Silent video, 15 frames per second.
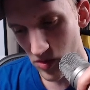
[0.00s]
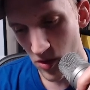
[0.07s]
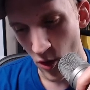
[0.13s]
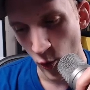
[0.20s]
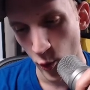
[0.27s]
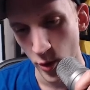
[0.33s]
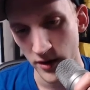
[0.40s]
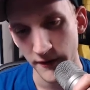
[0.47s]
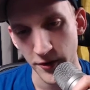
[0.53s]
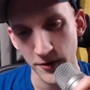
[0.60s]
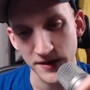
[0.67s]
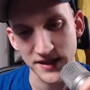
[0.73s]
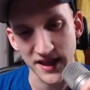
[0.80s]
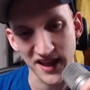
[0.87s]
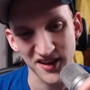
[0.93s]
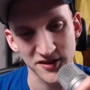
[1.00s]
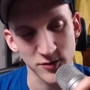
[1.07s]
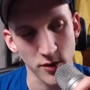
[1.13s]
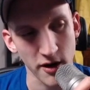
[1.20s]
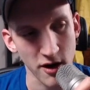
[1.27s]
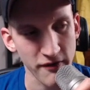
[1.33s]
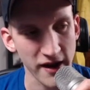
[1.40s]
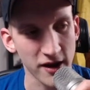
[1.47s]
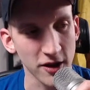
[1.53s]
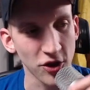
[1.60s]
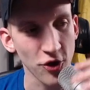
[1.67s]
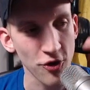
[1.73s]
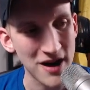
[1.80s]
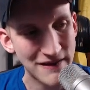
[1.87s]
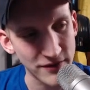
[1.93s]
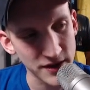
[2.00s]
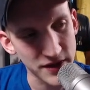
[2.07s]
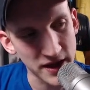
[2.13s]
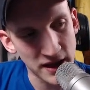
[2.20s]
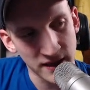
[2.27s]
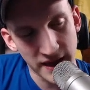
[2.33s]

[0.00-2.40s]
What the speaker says: one of those things where if I could learn everything,